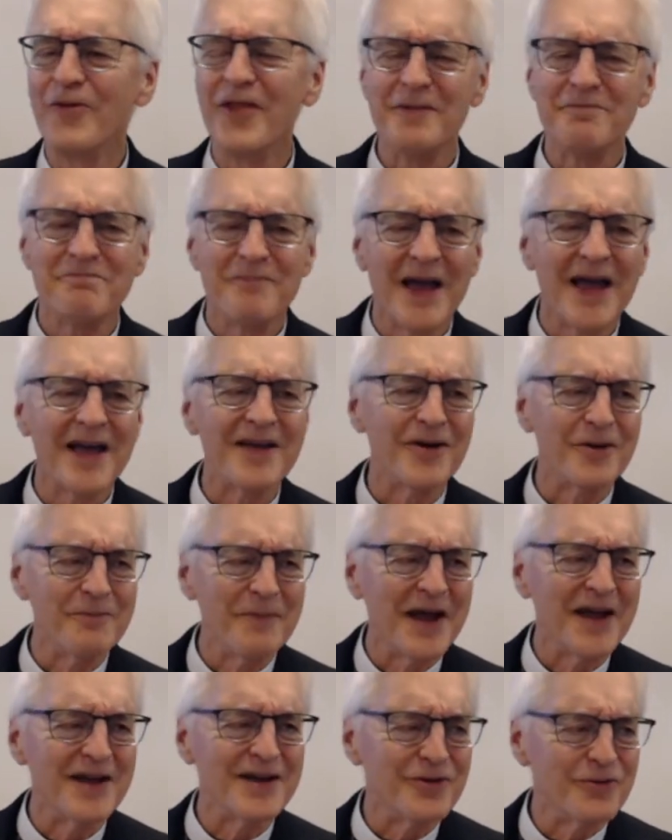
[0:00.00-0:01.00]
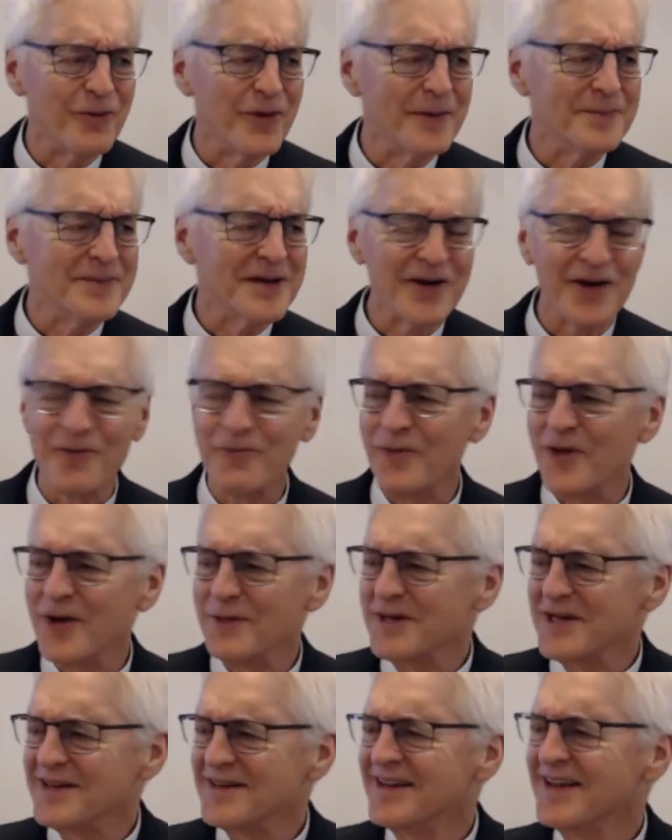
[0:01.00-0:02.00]
that men are men and women are
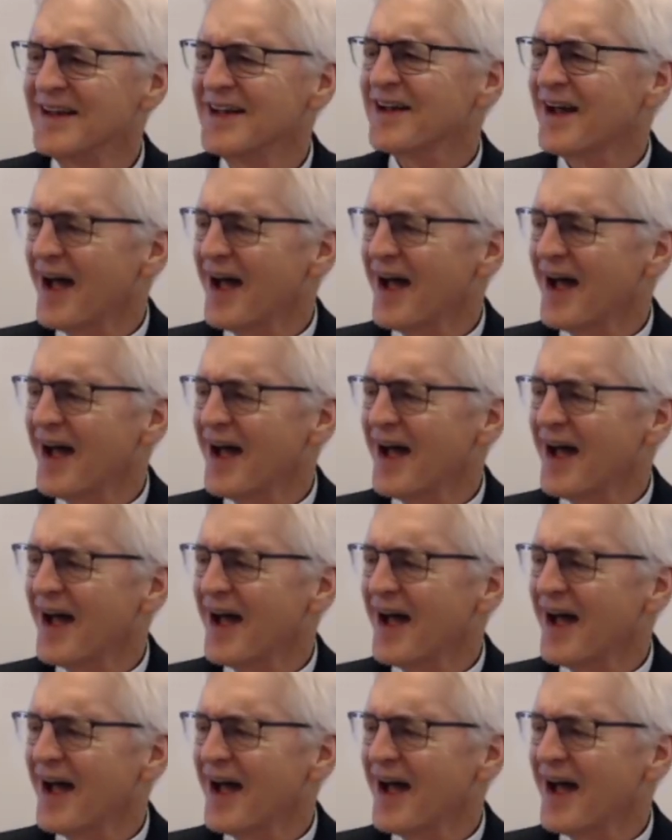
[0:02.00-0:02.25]
women,